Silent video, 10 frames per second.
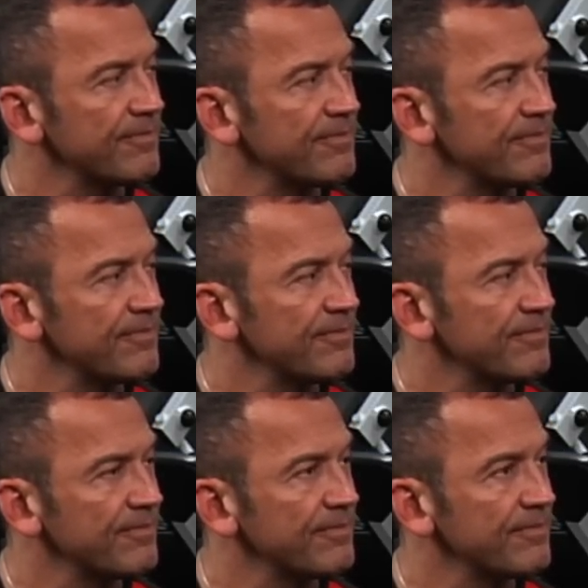
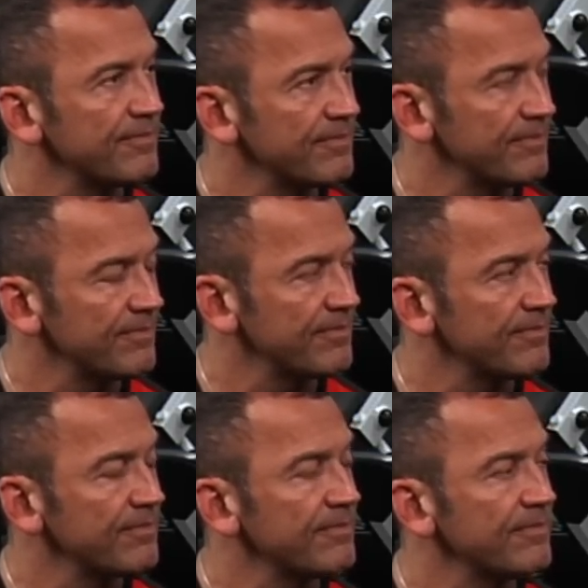
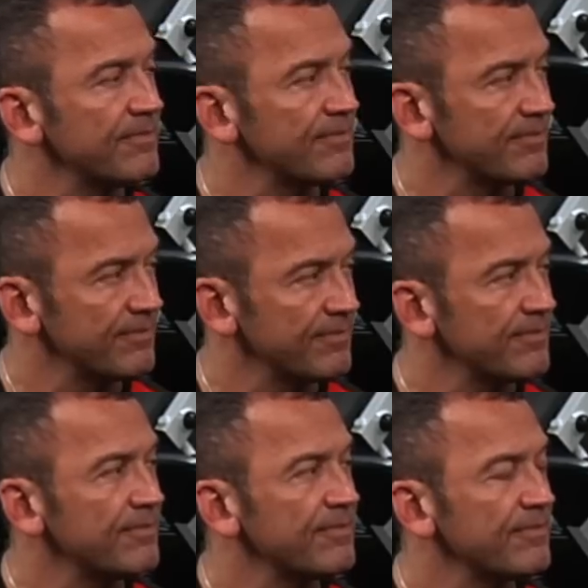
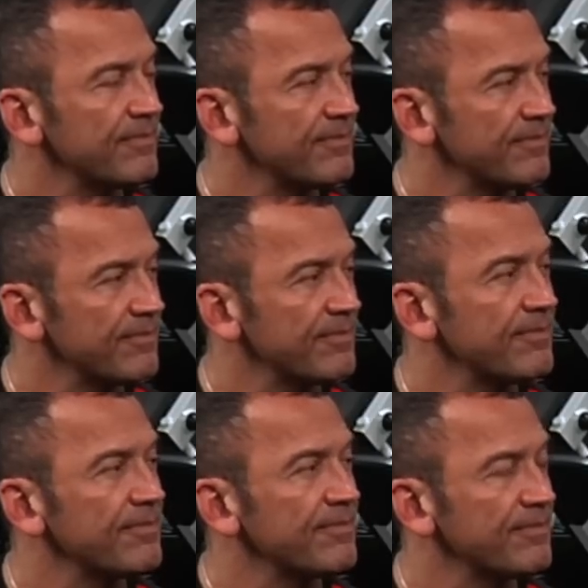
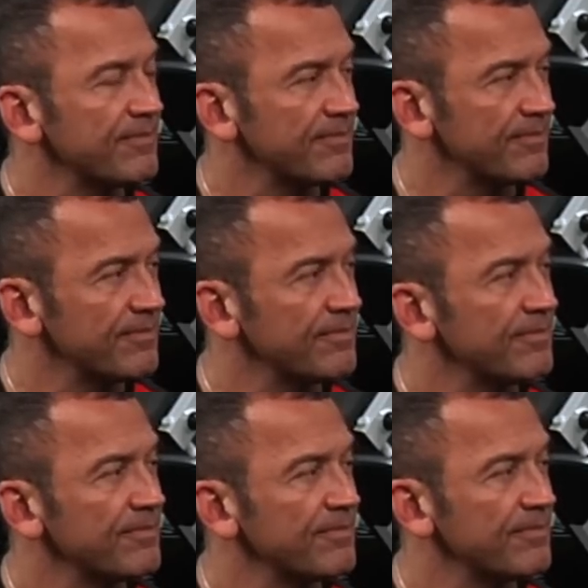
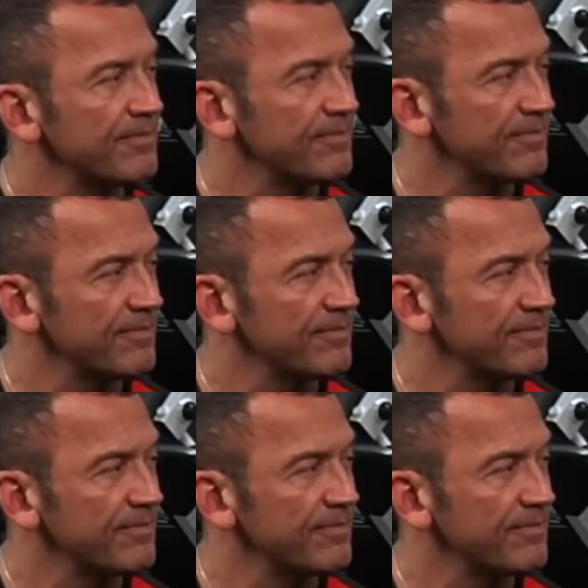(not speaking)